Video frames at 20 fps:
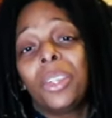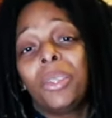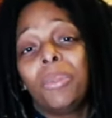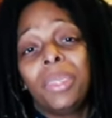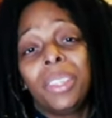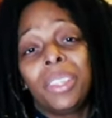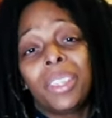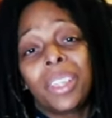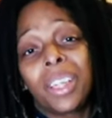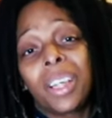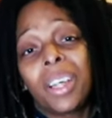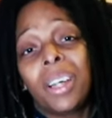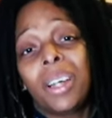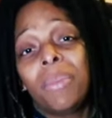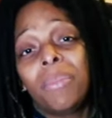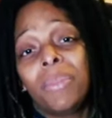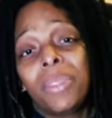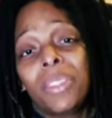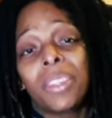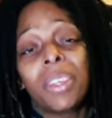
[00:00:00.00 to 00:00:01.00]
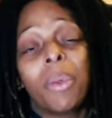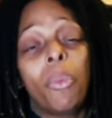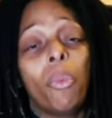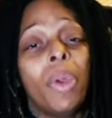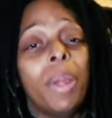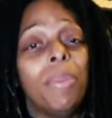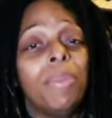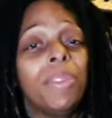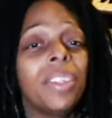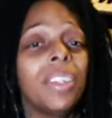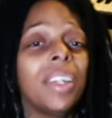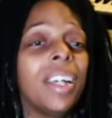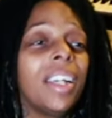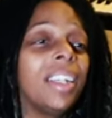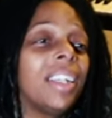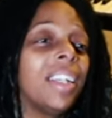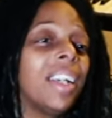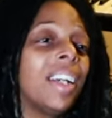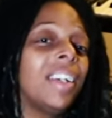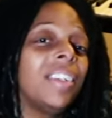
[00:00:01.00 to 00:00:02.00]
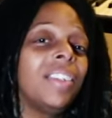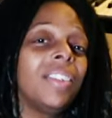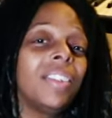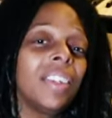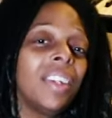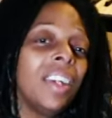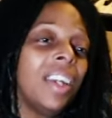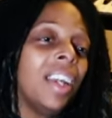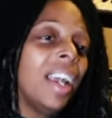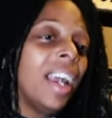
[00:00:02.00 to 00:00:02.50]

herman dot com's website, guys,